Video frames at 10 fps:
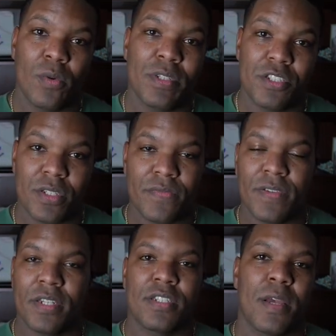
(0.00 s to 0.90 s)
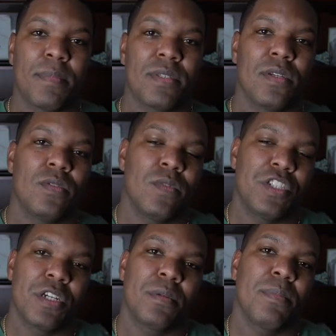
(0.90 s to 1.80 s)
We just finished the episode with
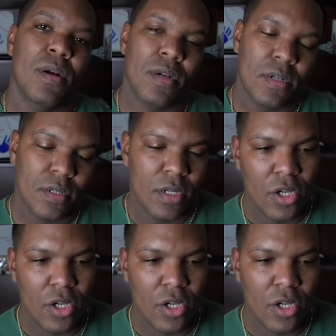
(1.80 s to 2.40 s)
Jared Parker,